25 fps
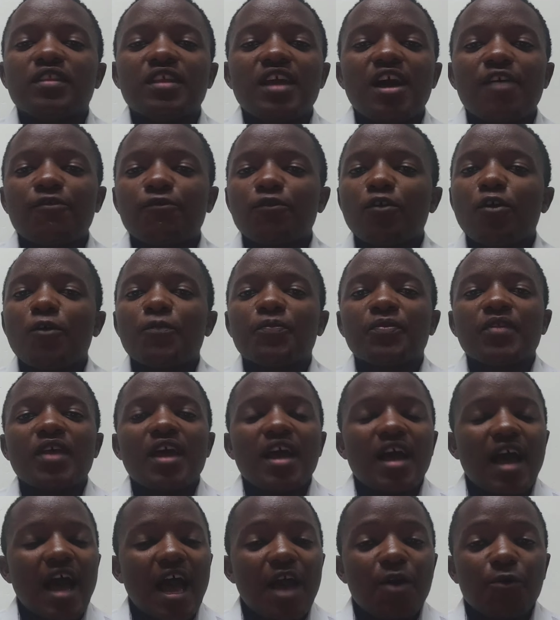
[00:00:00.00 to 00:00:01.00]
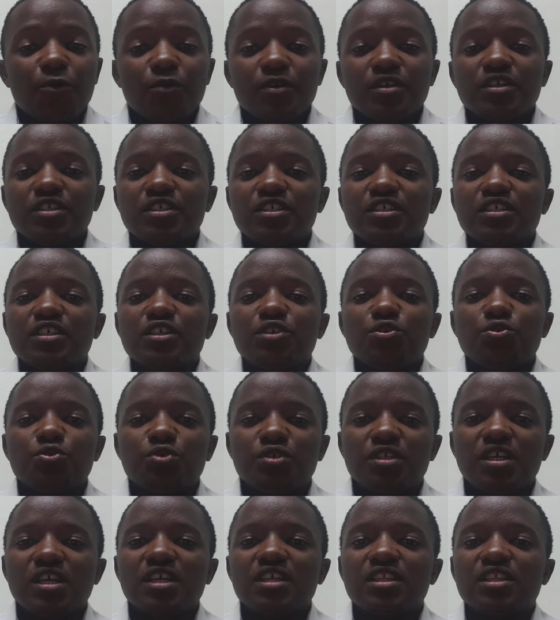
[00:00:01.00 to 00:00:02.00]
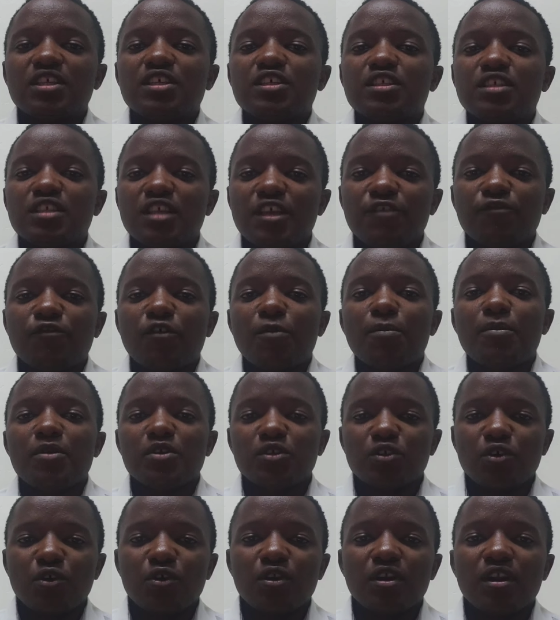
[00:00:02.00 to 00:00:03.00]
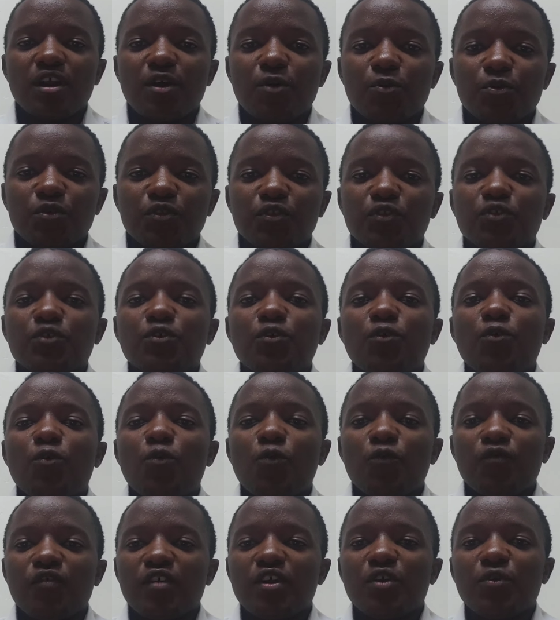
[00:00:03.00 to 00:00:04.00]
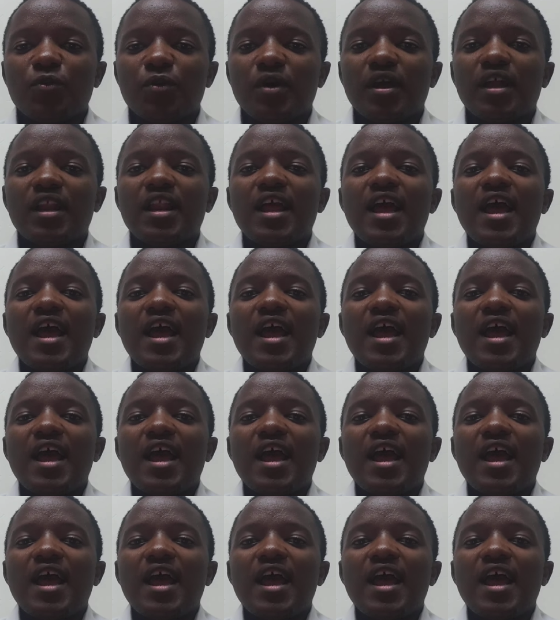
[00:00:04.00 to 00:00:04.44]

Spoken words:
Therefore, I wish you take this information with you very well,